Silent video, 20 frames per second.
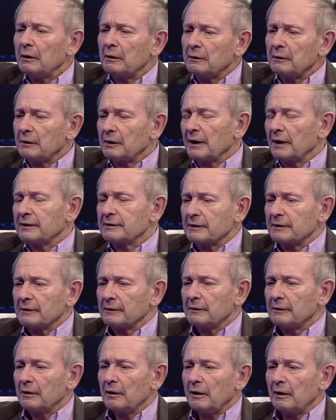later,
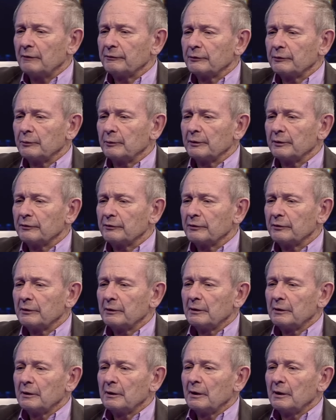afterwards,
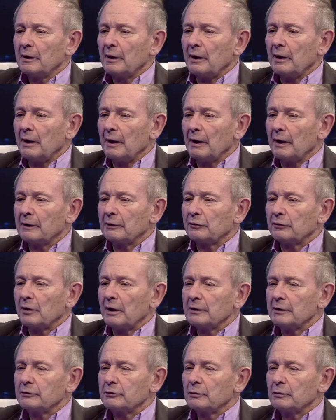and
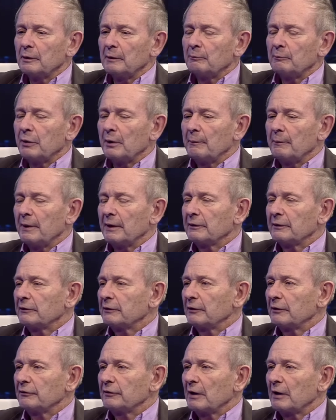tried to implement
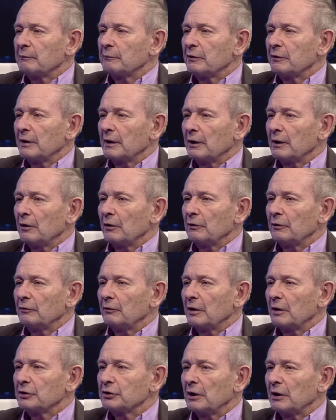the same thing on
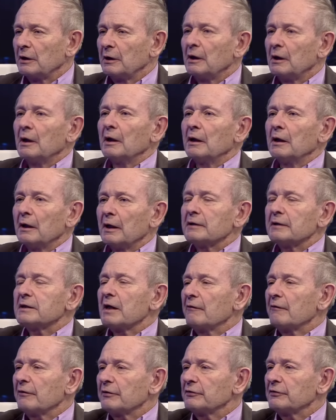Russia. Let's
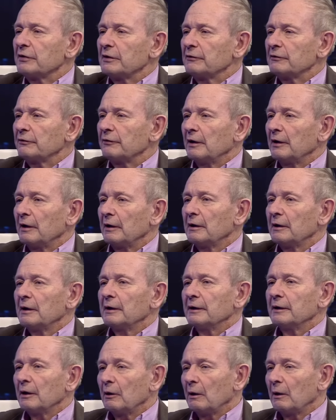have a ceasefire.
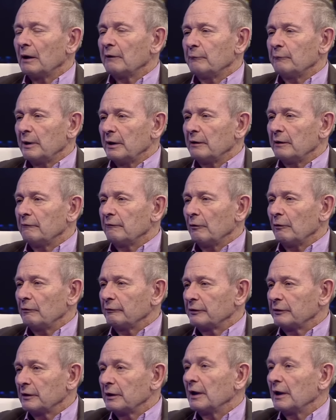Now, I've been
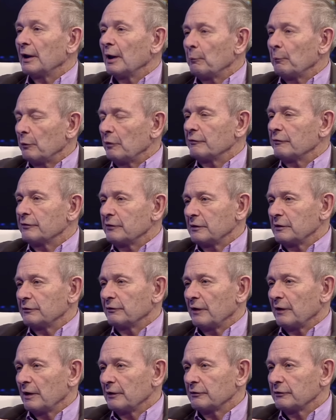involved in a number of
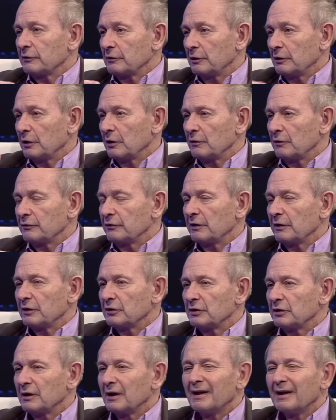ceasefires,
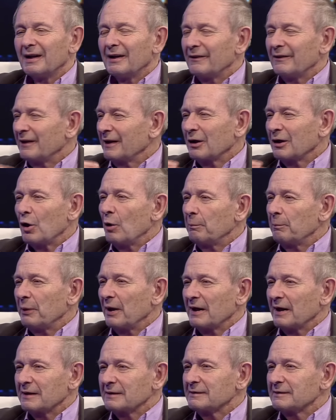negotiations. They're
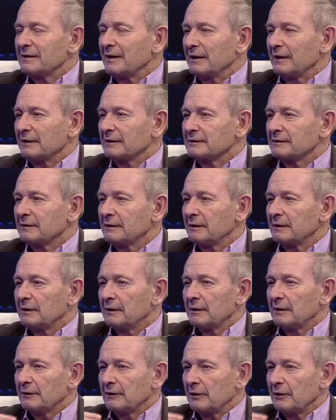complex things
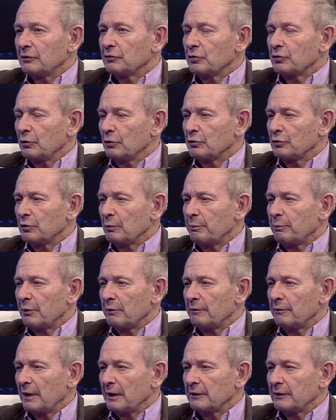that to
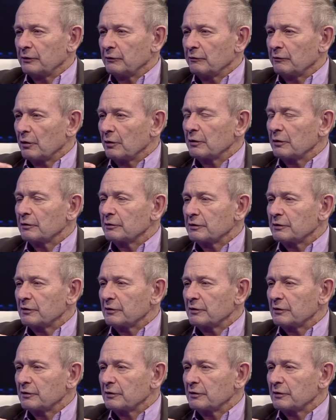provide. You've got to